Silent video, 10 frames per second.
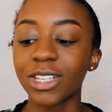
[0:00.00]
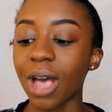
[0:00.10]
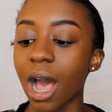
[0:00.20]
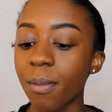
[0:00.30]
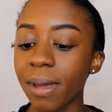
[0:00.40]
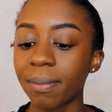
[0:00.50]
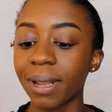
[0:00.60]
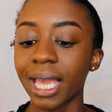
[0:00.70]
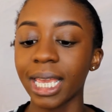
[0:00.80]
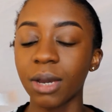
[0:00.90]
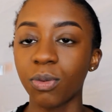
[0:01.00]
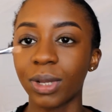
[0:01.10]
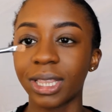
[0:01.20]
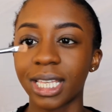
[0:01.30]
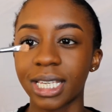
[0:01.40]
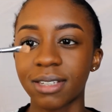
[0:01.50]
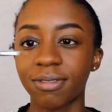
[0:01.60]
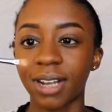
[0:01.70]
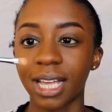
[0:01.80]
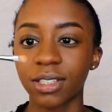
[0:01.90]
so I'll be applying it with this
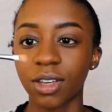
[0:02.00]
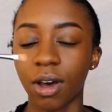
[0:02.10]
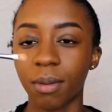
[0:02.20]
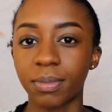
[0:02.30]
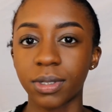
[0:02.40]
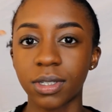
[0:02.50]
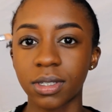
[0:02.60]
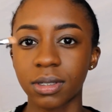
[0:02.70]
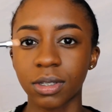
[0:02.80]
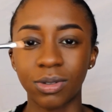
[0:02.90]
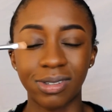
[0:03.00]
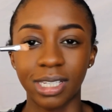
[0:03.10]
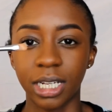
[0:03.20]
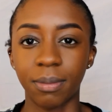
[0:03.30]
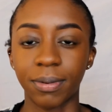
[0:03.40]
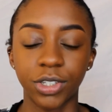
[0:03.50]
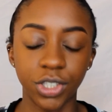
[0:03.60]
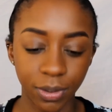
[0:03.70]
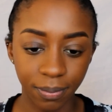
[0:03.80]
flat top concealer brush.